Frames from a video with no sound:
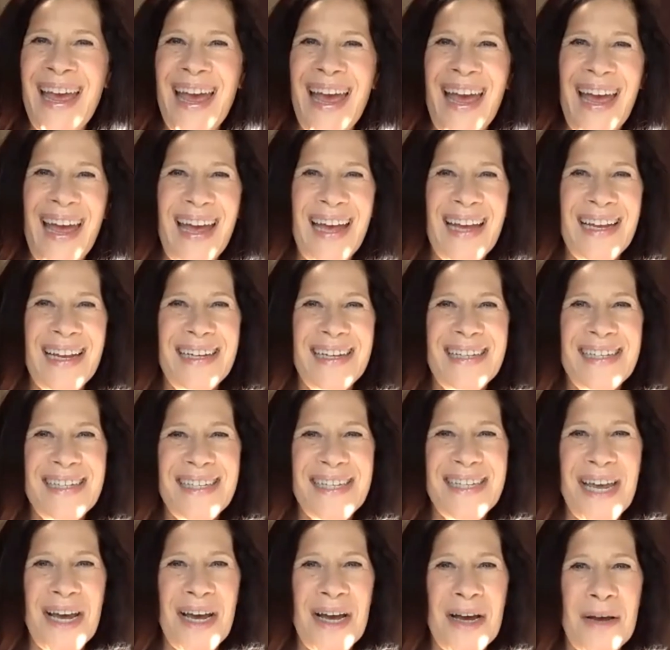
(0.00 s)

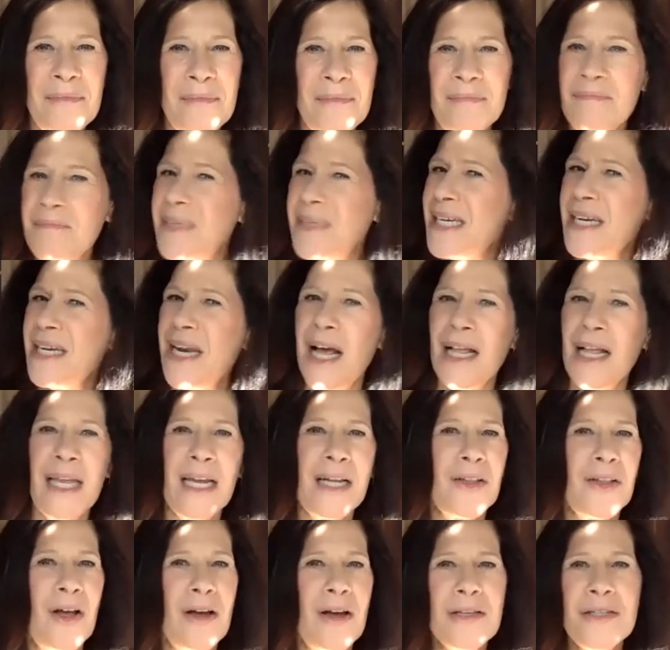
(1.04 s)
and did not
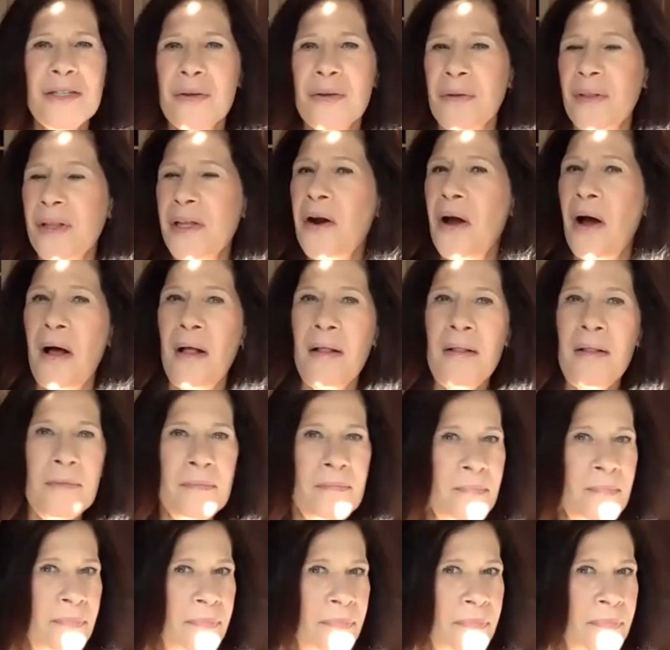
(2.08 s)
like law school at all.